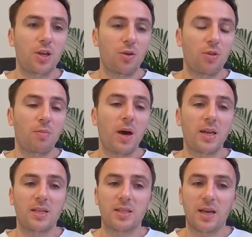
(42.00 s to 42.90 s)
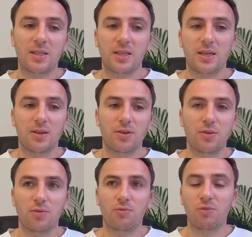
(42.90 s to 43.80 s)
the mining sector
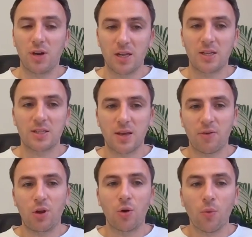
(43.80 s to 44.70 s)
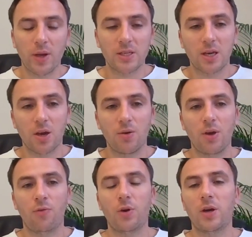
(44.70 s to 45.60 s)
really does have a long way to go
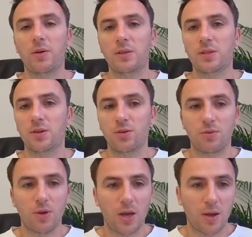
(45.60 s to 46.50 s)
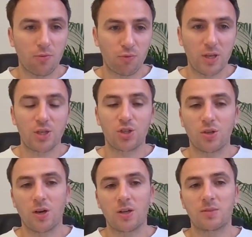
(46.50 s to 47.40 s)
if we're going to
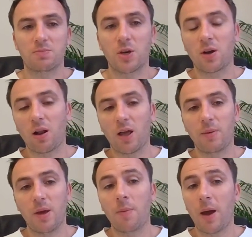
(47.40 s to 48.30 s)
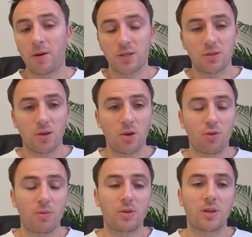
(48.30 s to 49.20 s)
reach our Paris
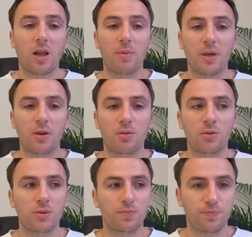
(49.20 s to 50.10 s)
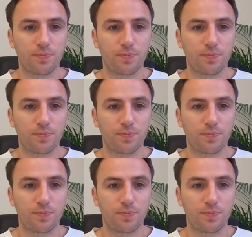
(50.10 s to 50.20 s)
Agreement climate goals.